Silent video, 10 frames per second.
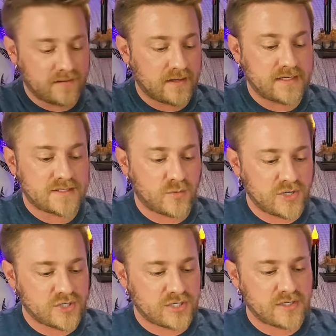and
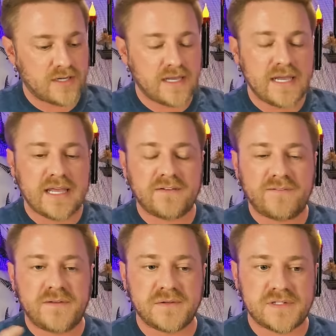intuition, it
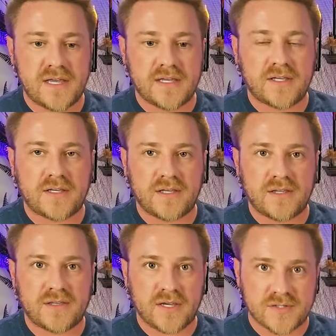feels like
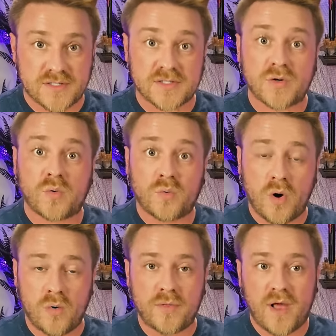there's this
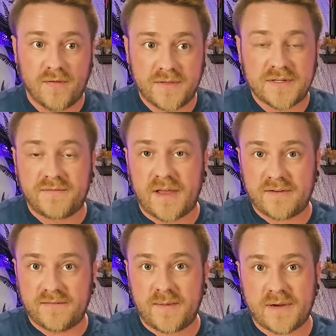growth of the
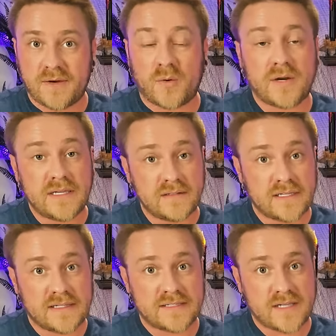divine feminine or
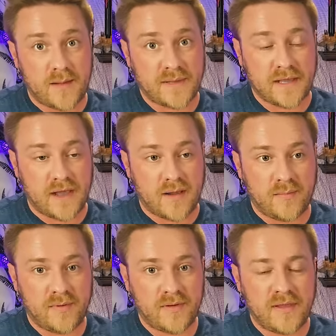healing that's coming
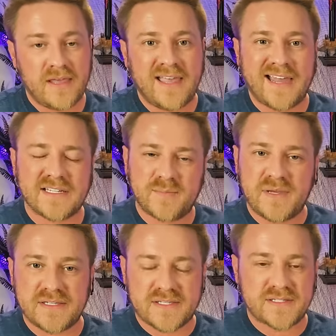up. And it's
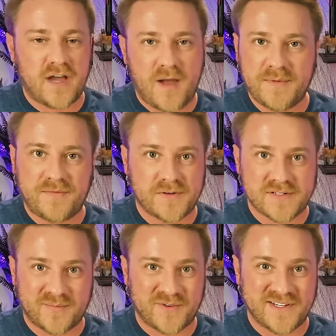being stopped for
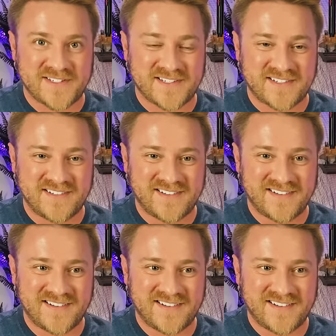some reason,